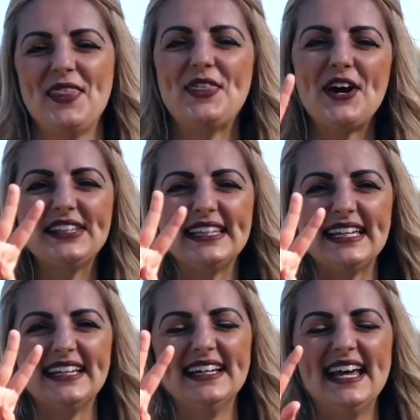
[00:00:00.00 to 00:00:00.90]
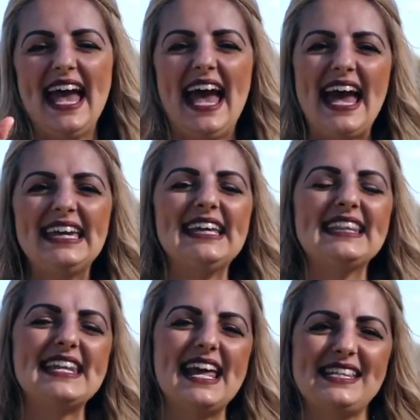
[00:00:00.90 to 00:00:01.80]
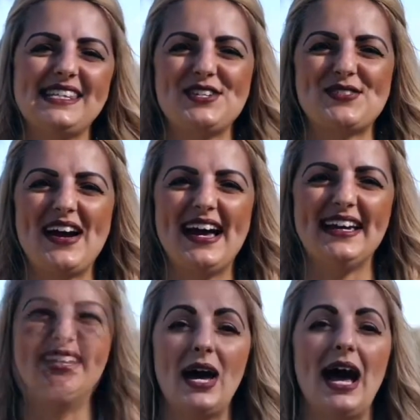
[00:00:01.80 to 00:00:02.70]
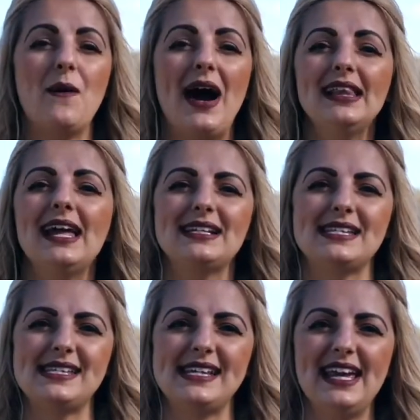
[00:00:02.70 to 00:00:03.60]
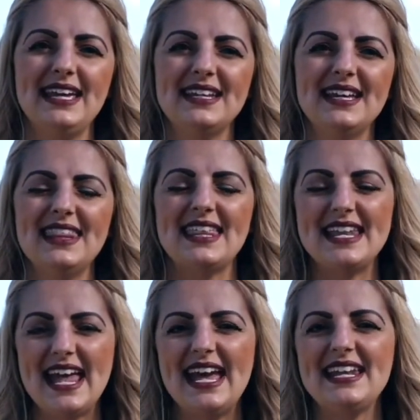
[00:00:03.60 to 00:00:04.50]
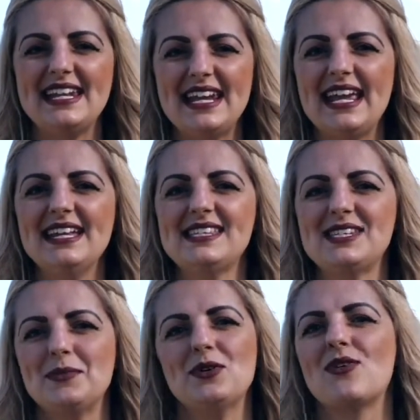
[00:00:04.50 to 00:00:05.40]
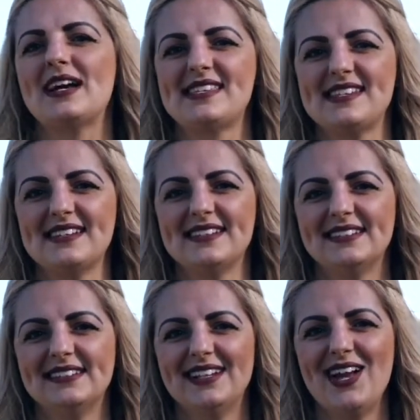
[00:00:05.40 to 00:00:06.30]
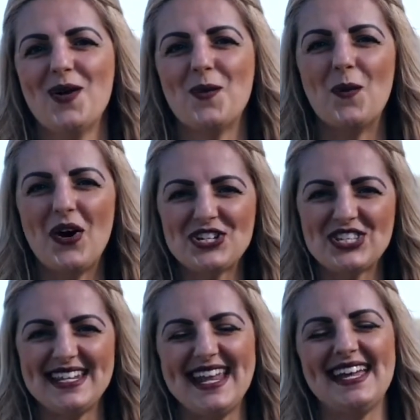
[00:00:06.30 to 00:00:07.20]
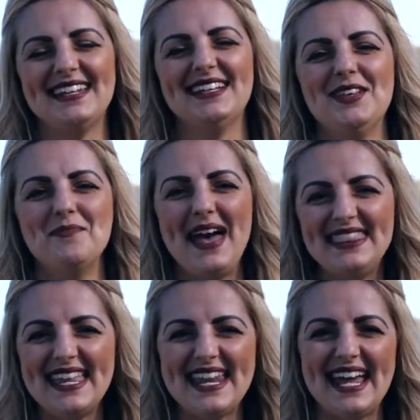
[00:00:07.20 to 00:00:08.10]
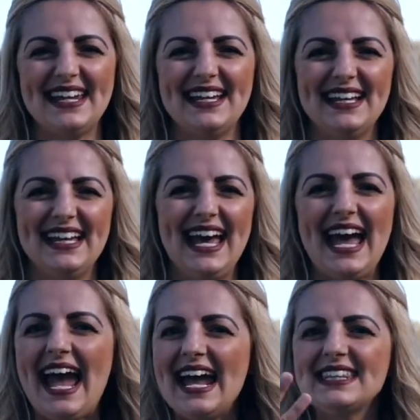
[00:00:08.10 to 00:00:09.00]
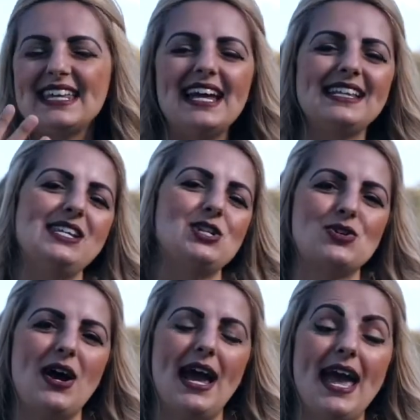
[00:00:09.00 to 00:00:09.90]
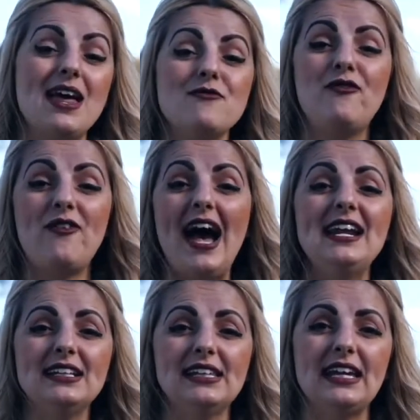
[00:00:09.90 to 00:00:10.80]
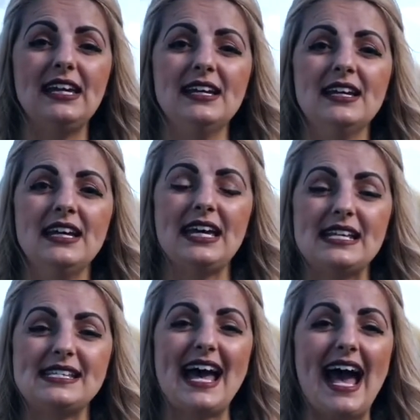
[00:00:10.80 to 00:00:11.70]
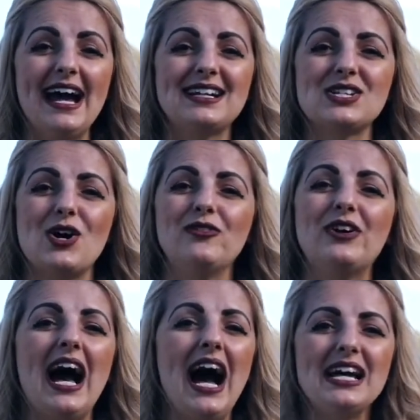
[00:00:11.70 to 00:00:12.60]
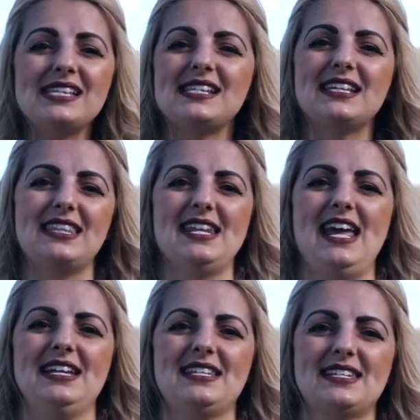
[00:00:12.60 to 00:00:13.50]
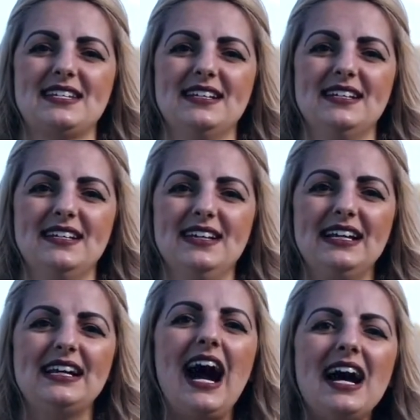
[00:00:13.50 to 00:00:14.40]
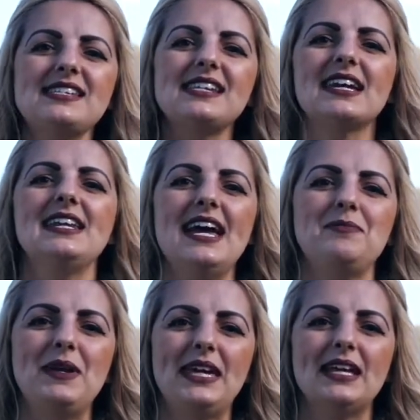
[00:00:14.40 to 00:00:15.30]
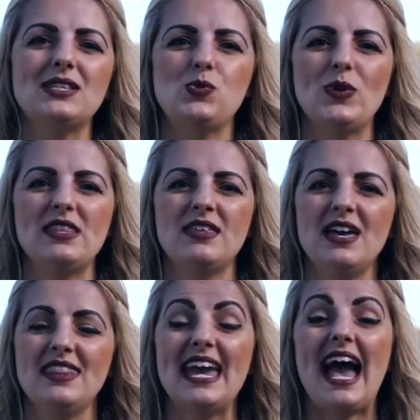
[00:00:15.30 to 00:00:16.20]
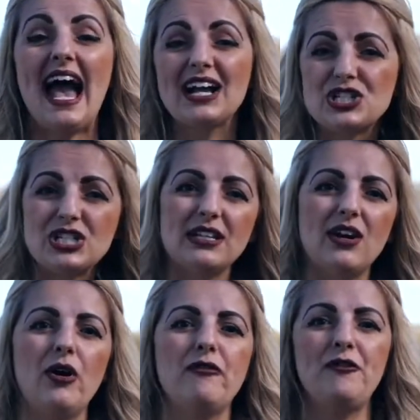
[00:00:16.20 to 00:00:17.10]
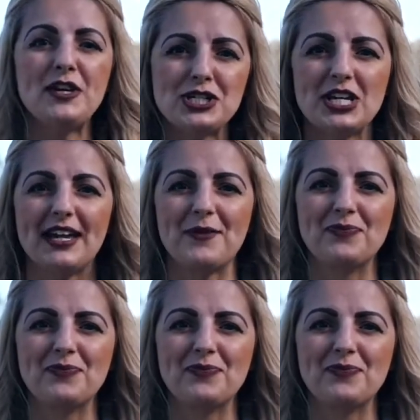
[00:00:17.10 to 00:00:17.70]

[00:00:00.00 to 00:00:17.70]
Thirdly, hanging the net to dry. How I like to see it, the net needs to be rested. Wash the net, mend the net, hang the net to dry, and finally is the act of casting the net. Casting a net begins with the action of fishing.